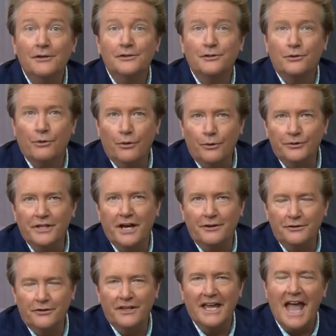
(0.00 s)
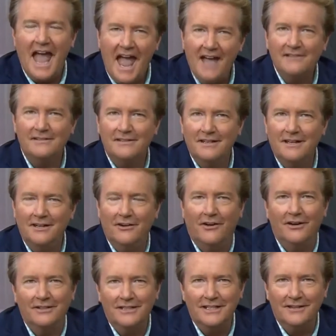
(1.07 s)
Scroll down to the As Seen
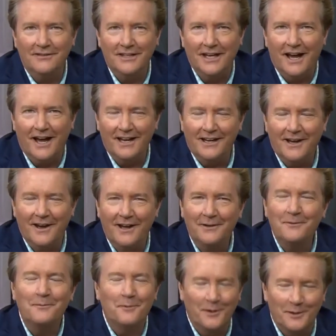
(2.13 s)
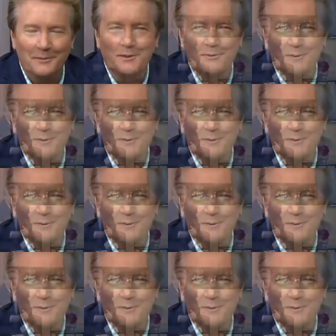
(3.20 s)
on TV icon. We're going to be